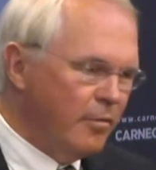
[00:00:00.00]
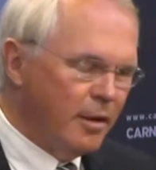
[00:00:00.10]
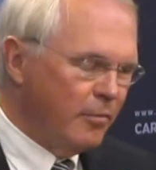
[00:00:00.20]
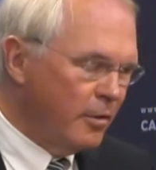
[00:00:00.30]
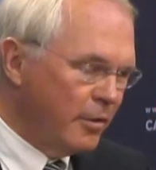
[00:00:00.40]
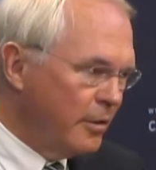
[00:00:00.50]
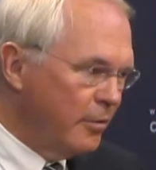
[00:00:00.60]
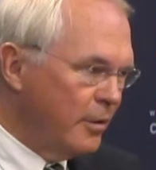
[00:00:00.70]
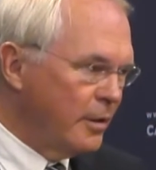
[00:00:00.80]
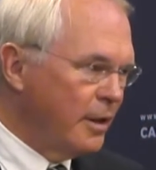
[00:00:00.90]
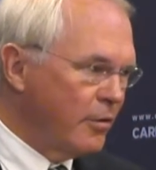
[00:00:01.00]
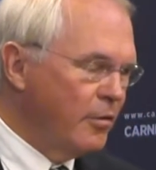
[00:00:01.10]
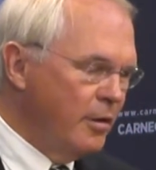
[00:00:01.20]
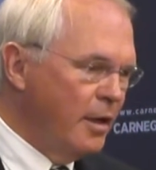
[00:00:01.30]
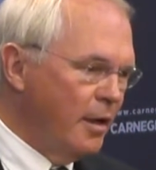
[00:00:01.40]
So I would argue that
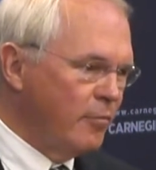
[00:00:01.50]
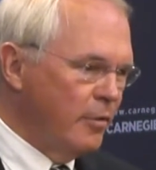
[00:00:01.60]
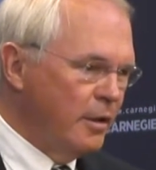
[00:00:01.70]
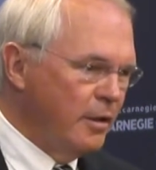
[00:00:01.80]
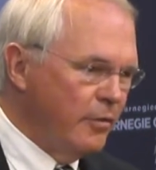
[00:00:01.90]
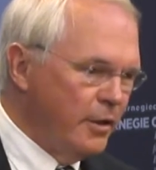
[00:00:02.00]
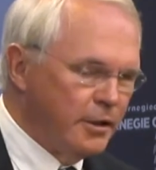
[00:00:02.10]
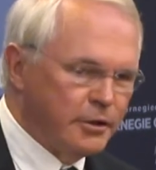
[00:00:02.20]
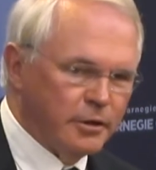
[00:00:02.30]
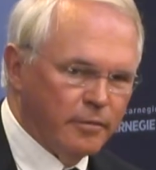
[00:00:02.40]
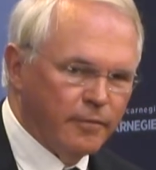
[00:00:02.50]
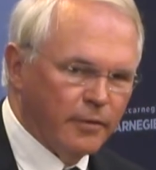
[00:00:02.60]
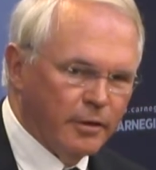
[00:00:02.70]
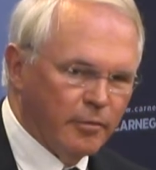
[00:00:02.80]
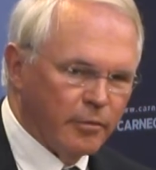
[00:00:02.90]
that's not really the issue for
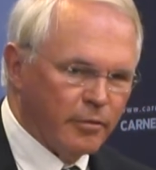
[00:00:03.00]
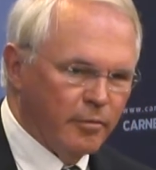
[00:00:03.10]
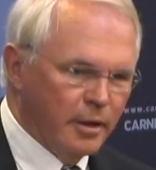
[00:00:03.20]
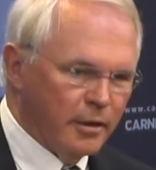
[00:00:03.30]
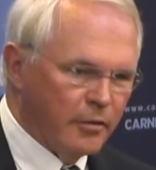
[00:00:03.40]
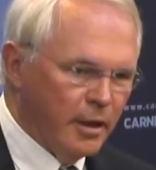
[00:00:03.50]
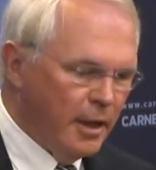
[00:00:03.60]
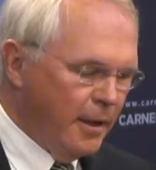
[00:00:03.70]
the North Koreans.